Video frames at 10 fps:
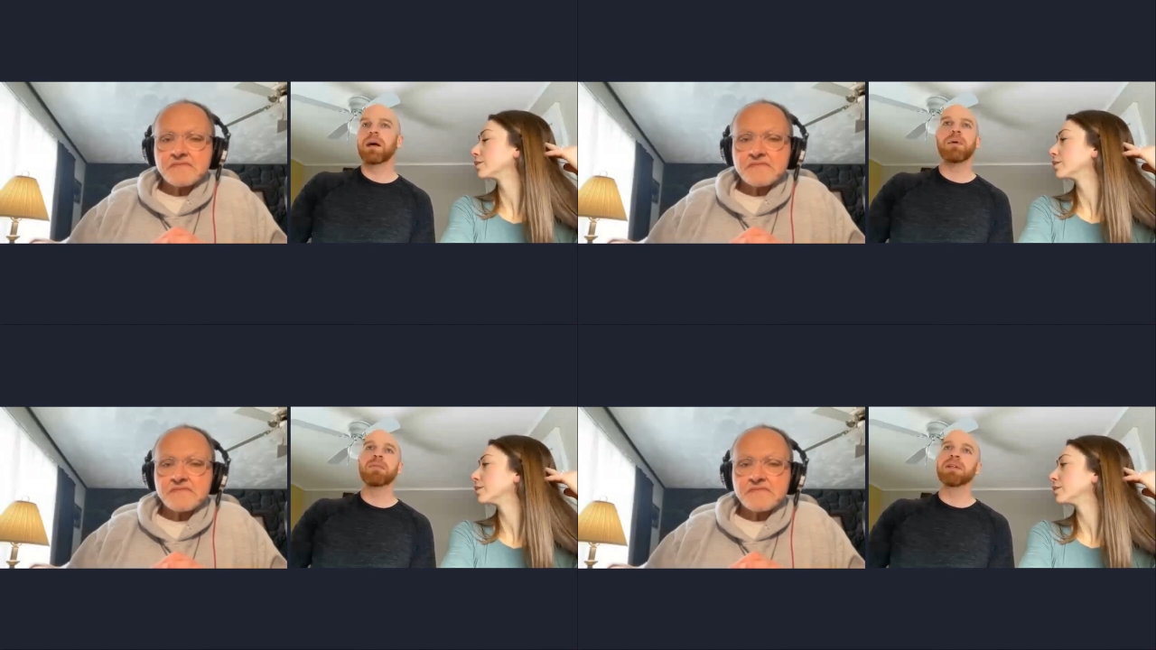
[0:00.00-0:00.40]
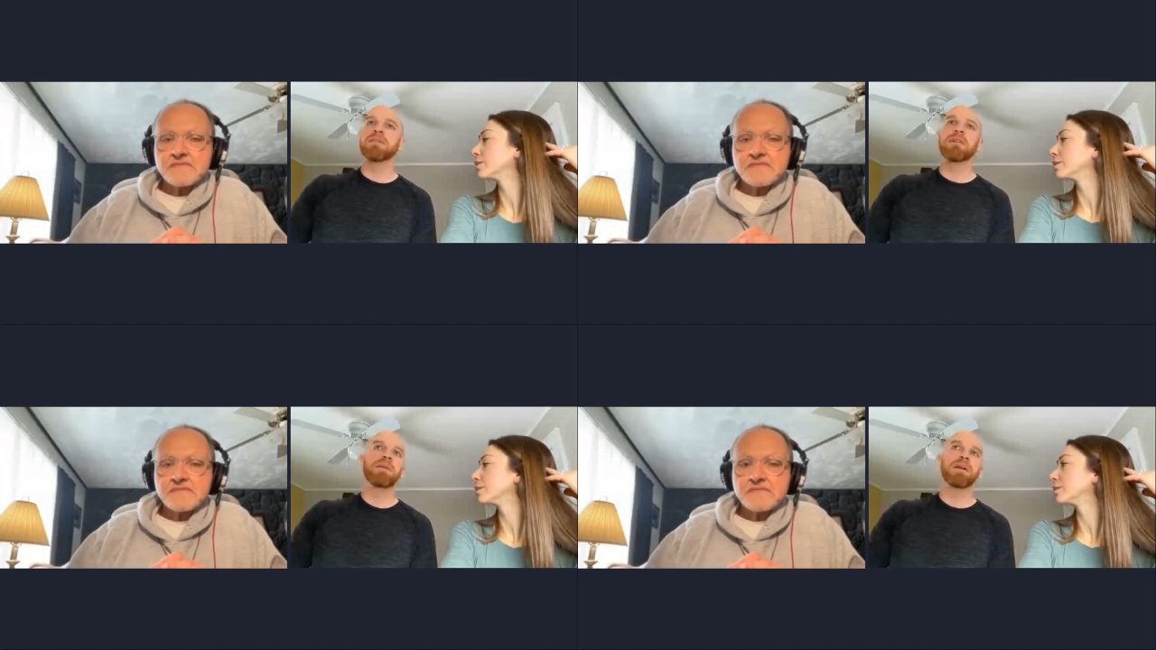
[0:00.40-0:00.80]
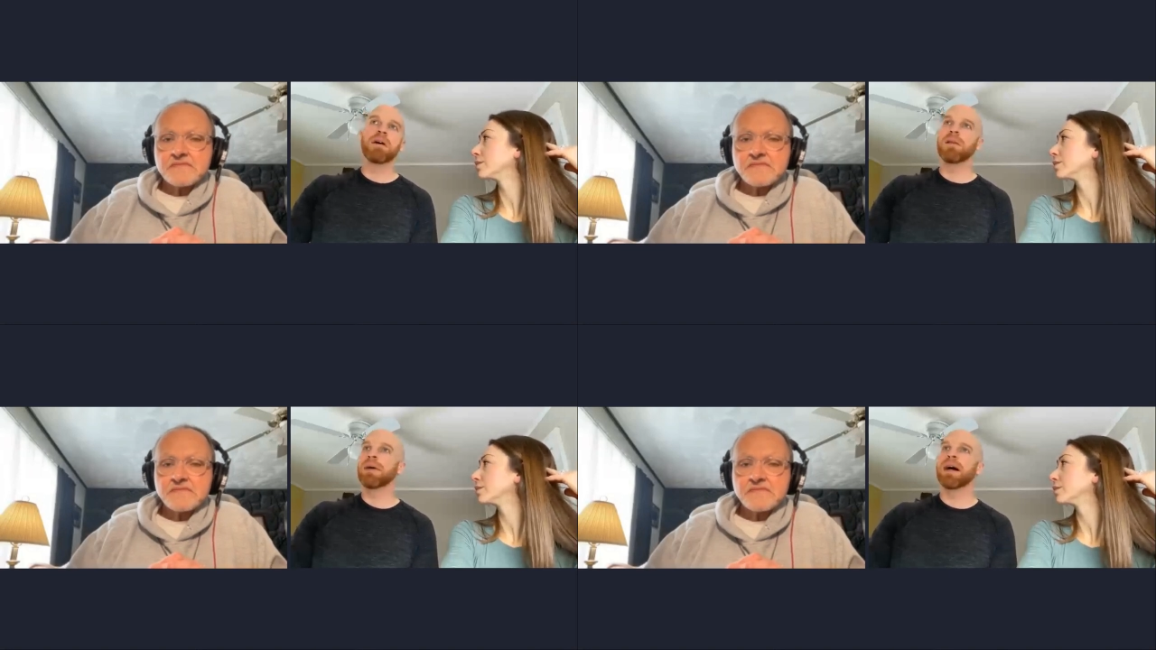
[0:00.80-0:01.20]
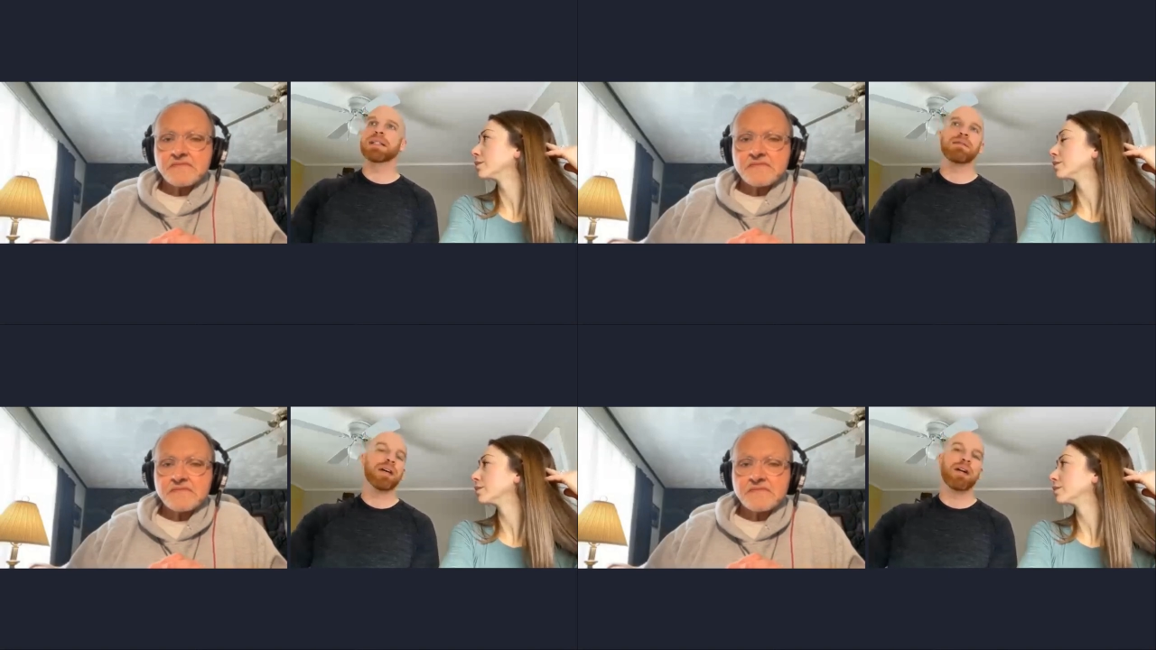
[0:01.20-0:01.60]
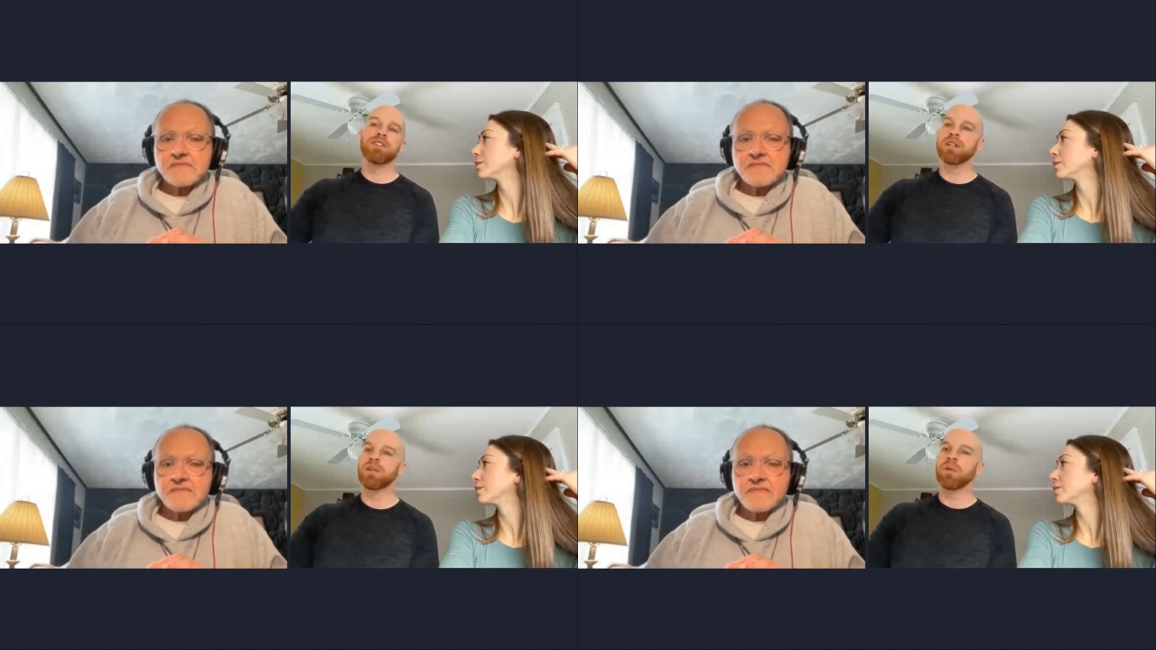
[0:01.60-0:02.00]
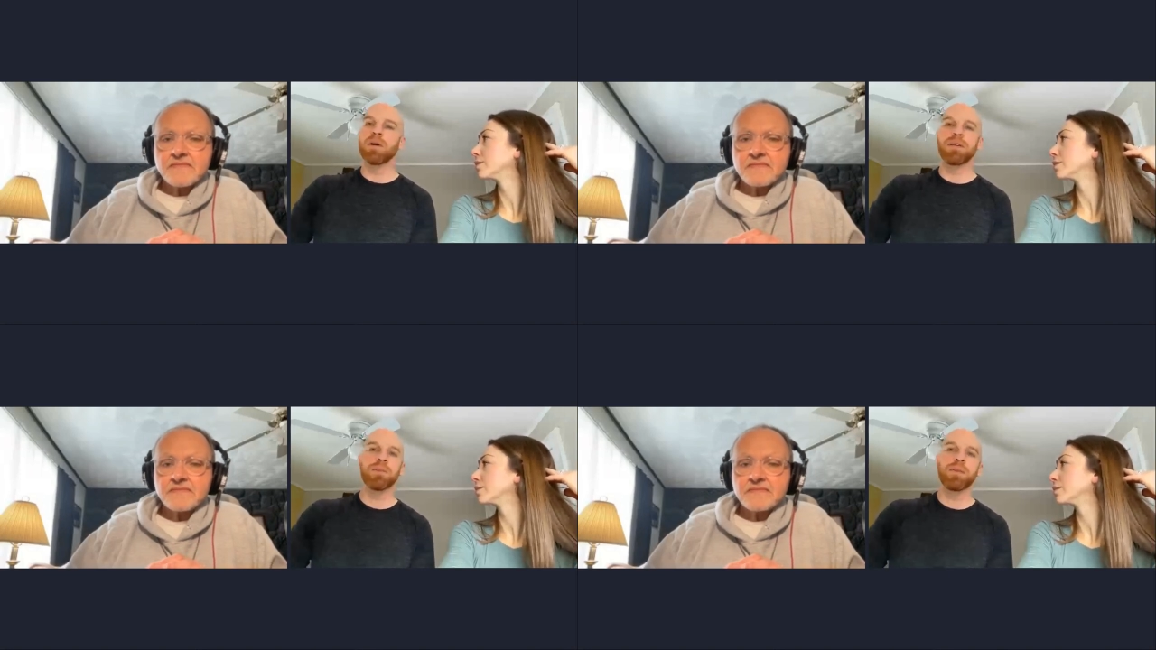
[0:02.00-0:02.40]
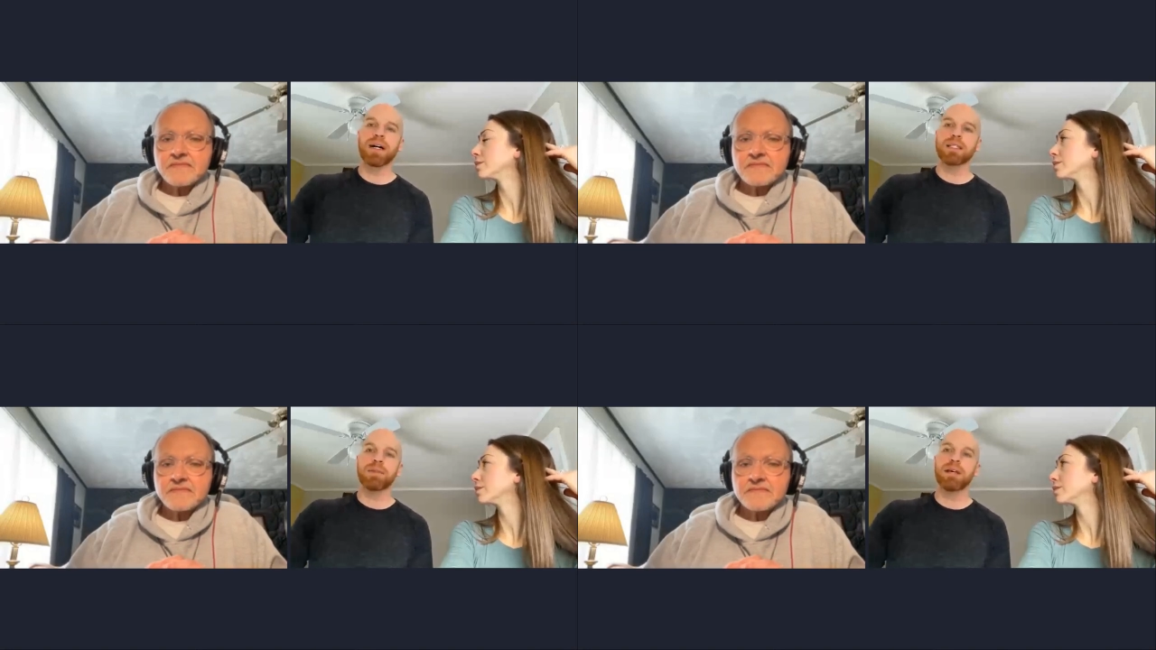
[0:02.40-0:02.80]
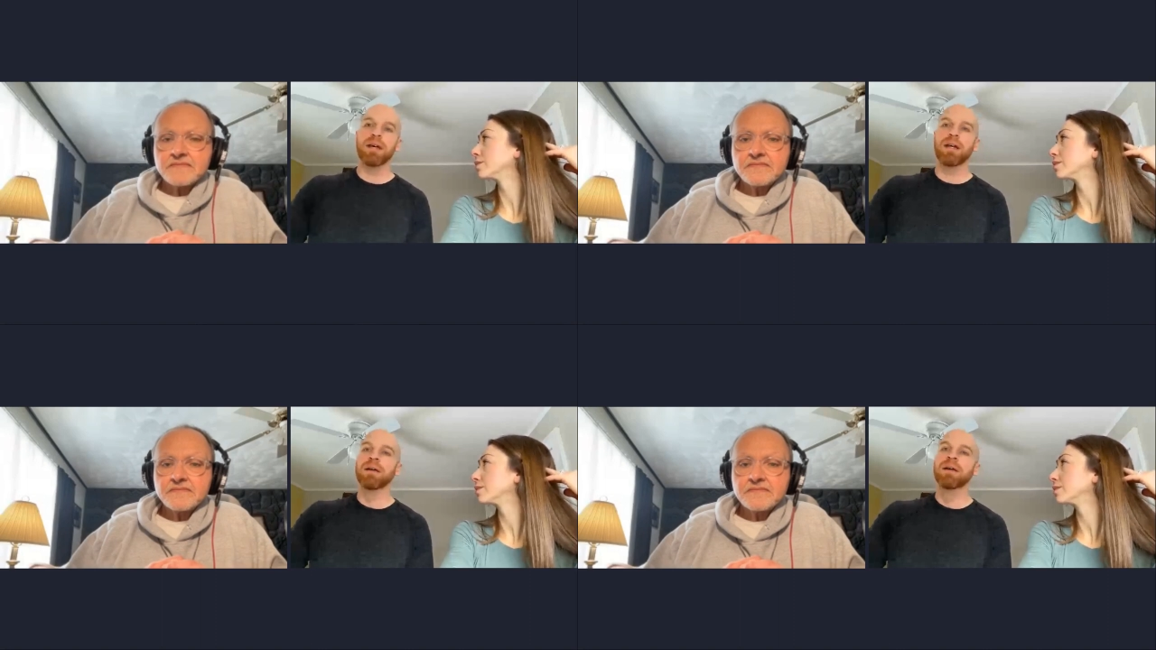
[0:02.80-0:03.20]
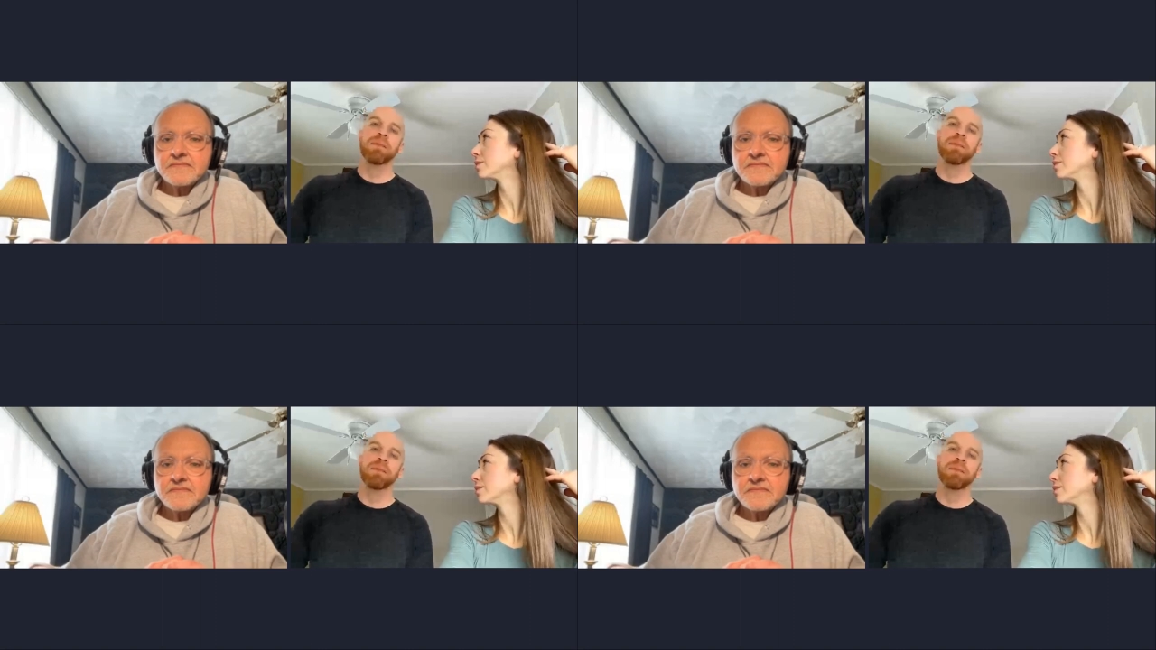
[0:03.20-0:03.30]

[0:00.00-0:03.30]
Speaker 1: I'm a believer in putting all the positive energy in the world that you possibly can,